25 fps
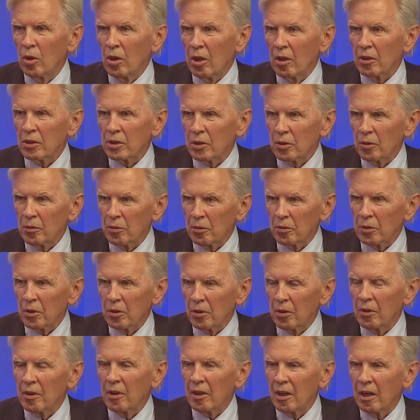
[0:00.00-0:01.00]
So
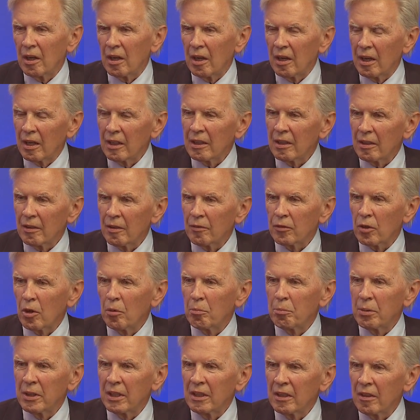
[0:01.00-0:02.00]
I have
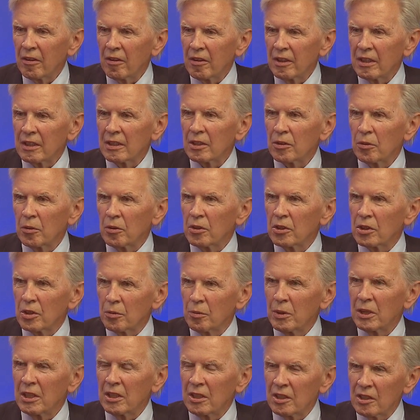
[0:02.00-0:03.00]
compared this to the
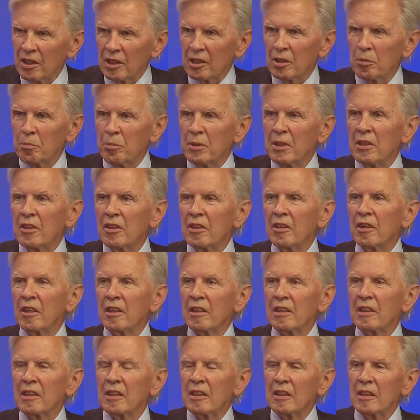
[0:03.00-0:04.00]
Swedish
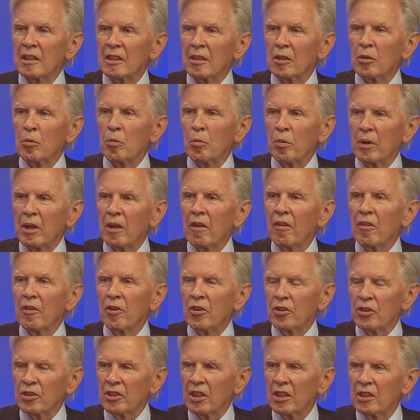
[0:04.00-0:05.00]
experiences with
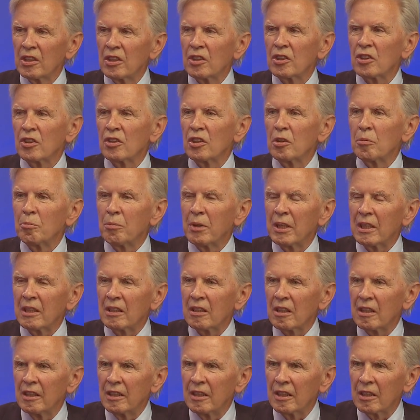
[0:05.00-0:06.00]
the
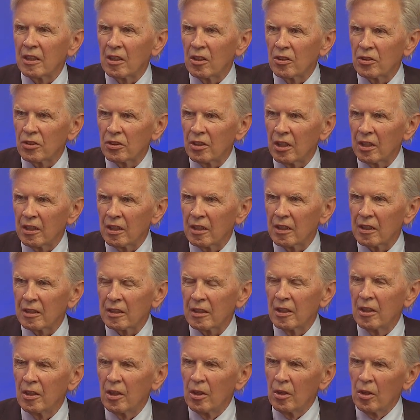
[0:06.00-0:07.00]
registry-based clinical trials,
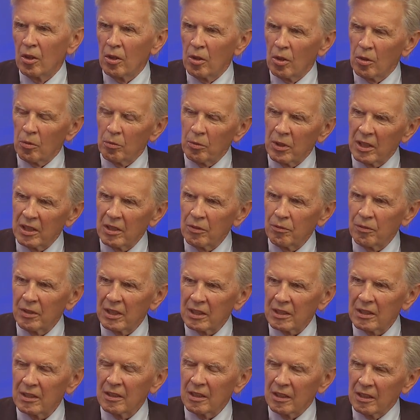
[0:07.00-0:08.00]
where
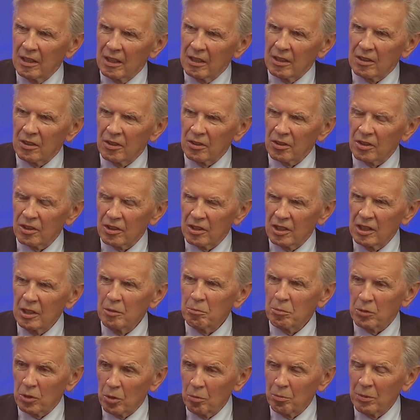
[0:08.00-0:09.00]
investigators
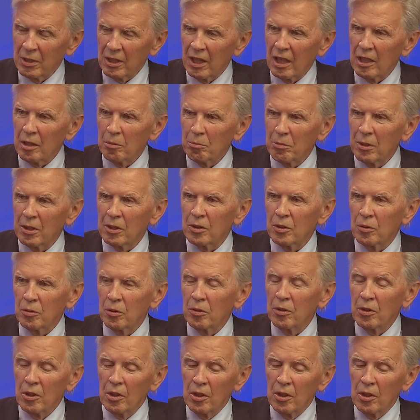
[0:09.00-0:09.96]
seem to be able to